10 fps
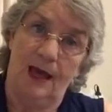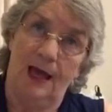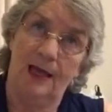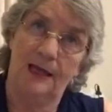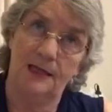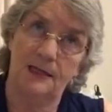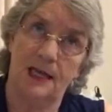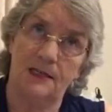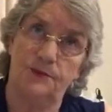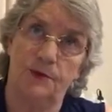I guess
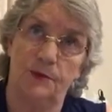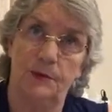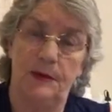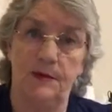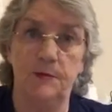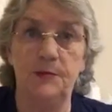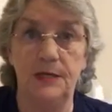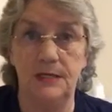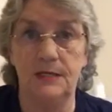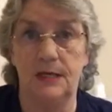that's probably the
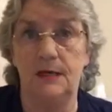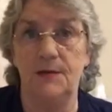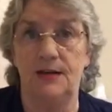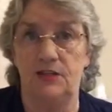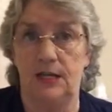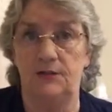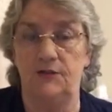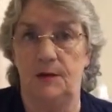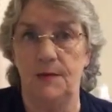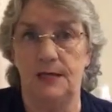biggest thing about
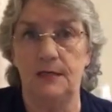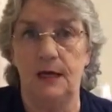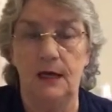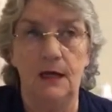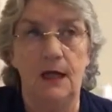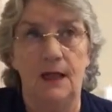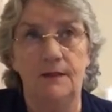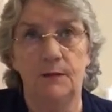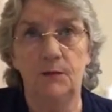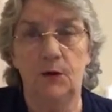shattering matter.
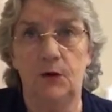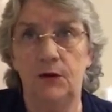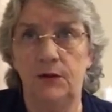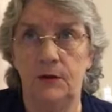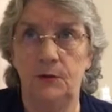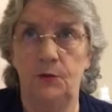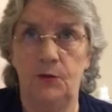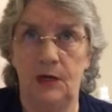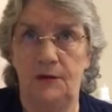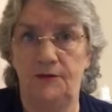The more that
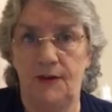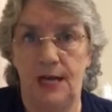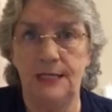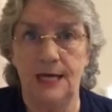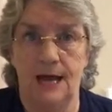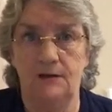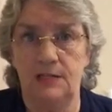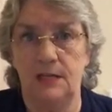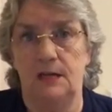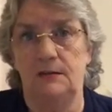we find
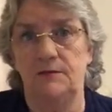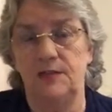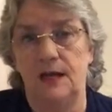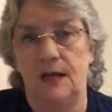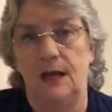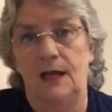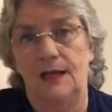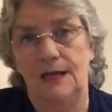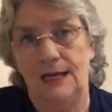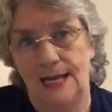ourselves
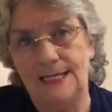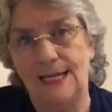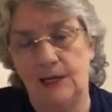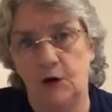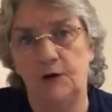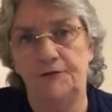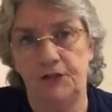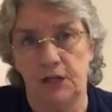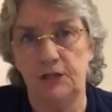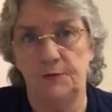letting go of
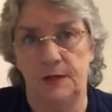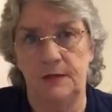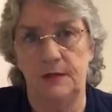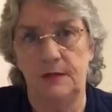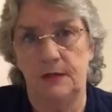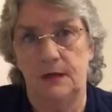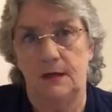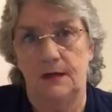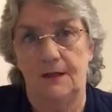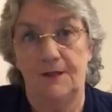judgment,
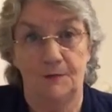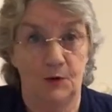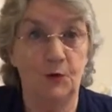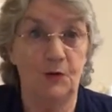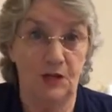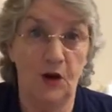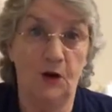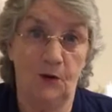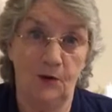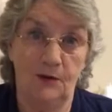the more we
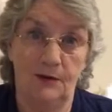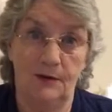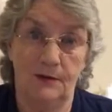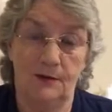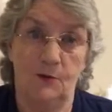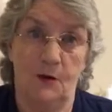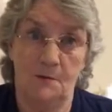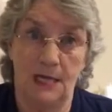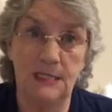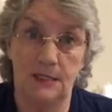know that what
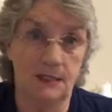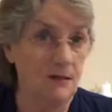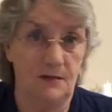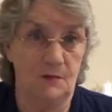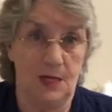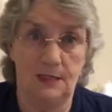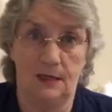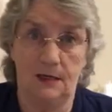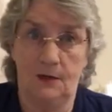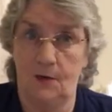matters doesn't
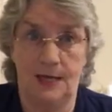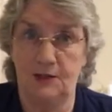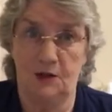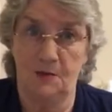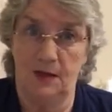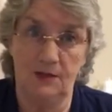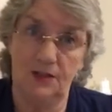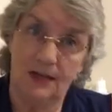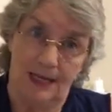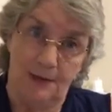matter quite so much
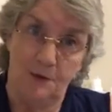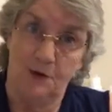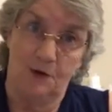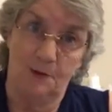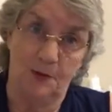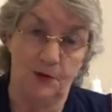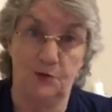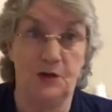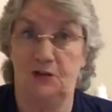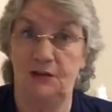anymore because
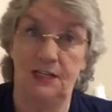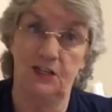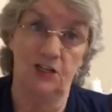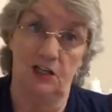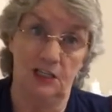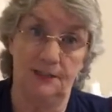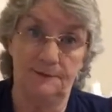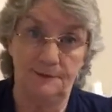we don't need to judge it.